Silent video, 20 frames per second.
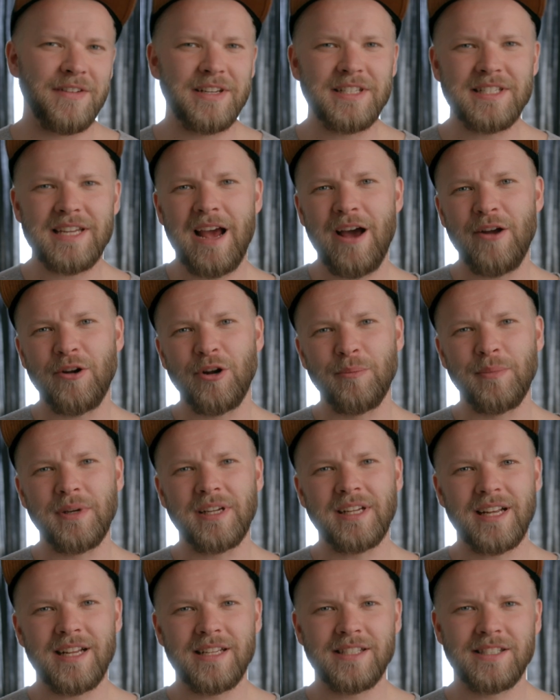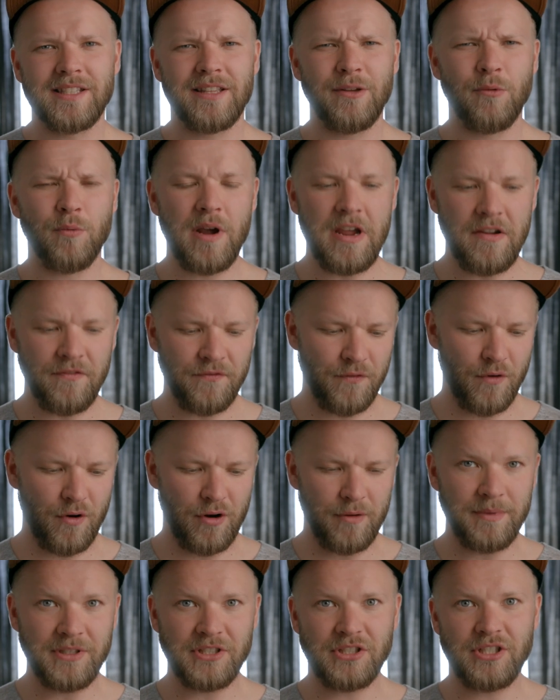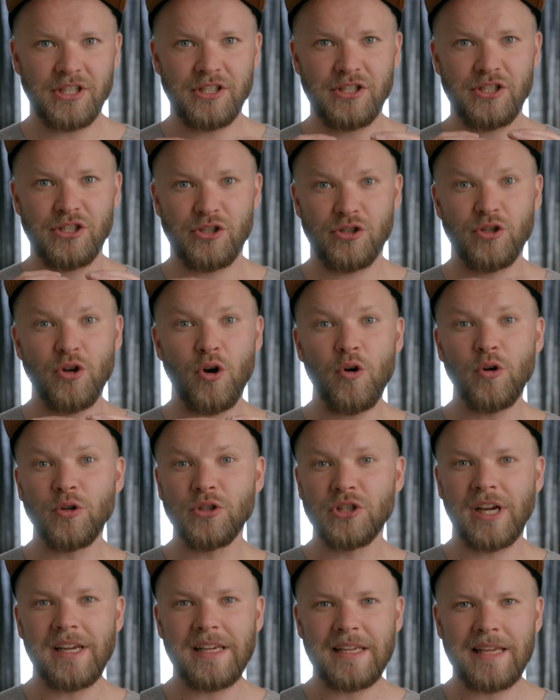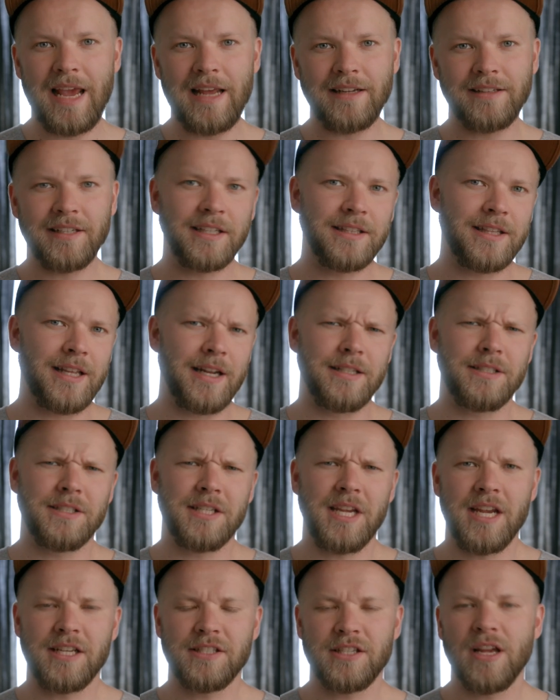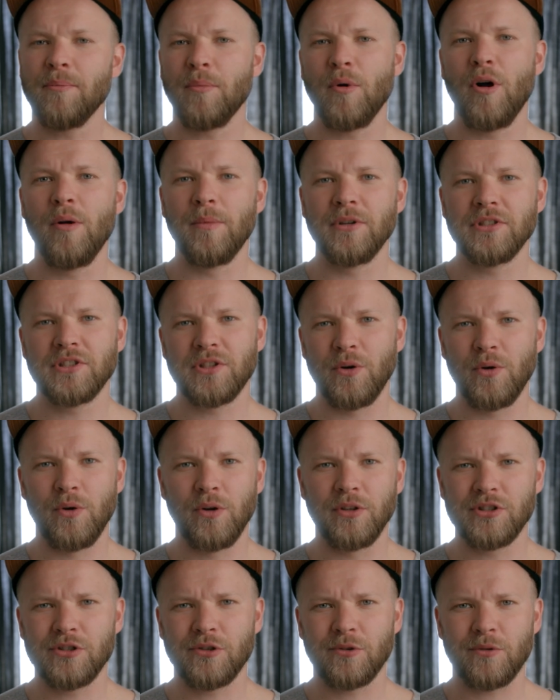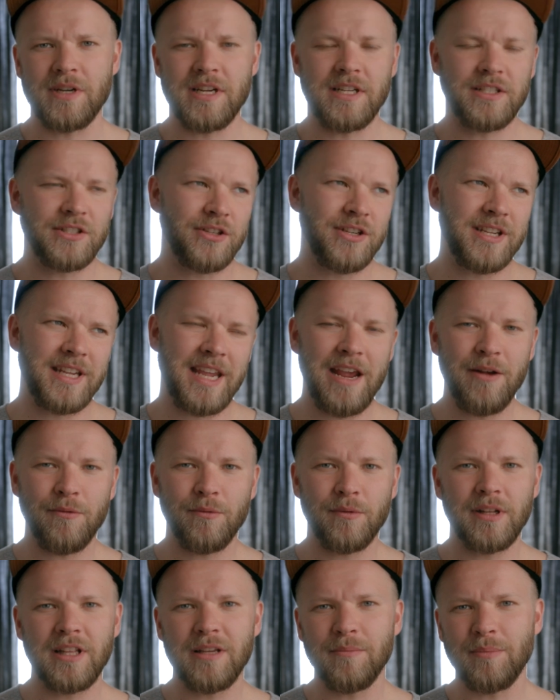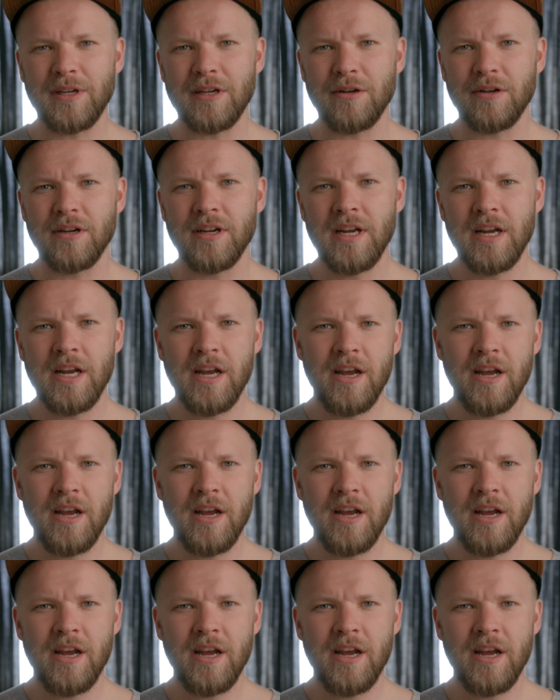a downer because the waveform is just so gigantic that it takes up almost the whole screen, so you can't really be